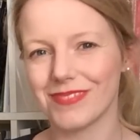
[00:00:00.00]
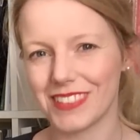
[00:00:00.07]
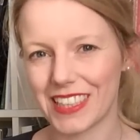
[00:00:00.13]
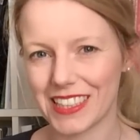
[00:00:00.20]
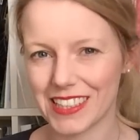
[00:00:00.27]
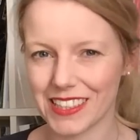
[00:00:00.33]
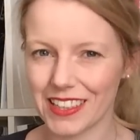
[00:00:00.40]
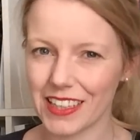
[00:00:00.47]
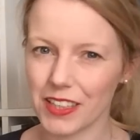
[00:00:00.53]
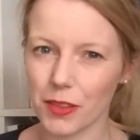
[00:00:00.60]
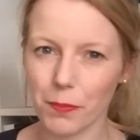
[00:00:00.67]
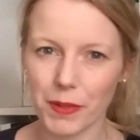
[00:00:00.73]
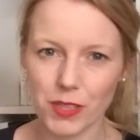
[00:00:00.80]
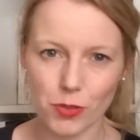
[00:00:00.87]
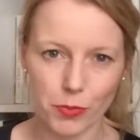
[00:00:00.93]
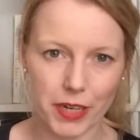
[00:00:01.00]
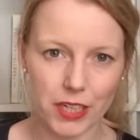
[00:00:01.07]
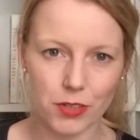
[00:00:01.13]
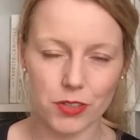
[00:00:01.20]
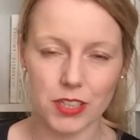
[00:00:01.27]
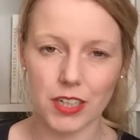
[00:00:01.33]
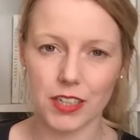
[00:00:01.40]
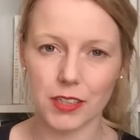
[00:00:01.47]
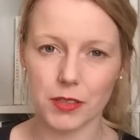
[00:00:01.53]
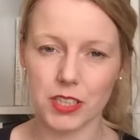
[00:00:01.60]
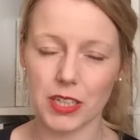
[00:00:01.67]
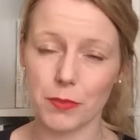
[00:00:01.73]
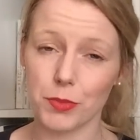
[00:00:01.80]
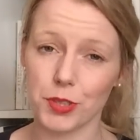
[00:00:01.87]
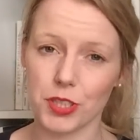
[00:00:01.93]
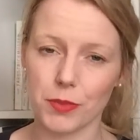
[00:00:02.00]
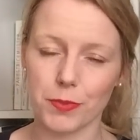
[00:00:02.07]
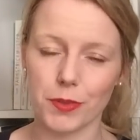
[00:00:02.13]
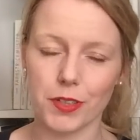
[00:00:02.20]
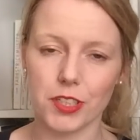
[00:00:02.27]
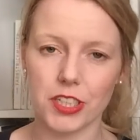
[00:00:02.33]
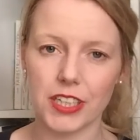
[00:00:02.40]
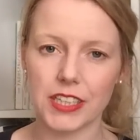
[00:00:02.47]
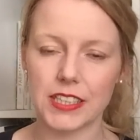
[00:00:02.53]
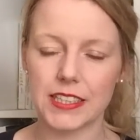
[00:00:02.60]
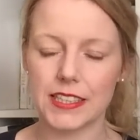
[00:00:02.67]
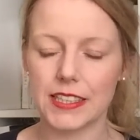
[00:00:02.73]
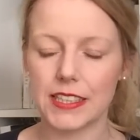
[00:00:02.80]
that's not the best way to start a temperature project.